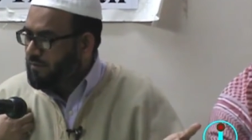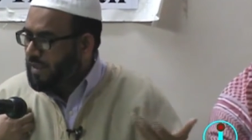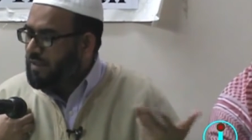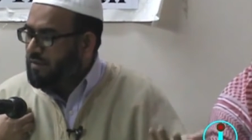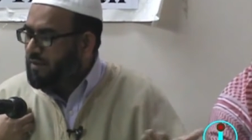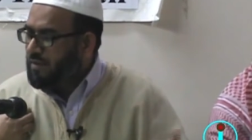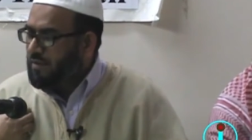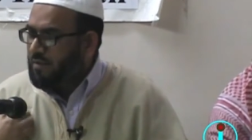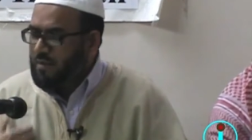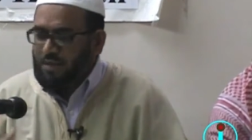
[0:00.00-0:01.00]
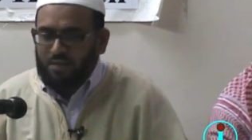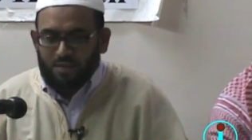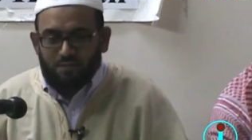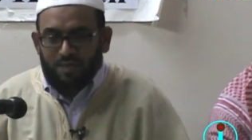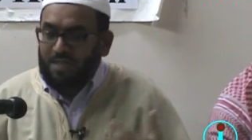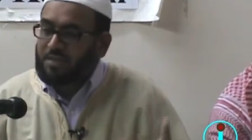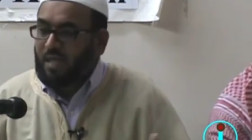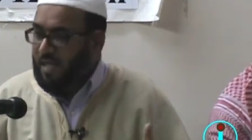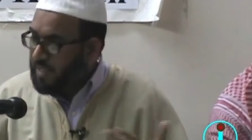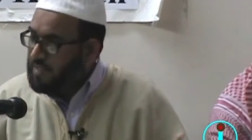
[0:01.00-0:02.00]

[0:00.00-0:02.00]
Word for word: Right? It, it radiates a lot of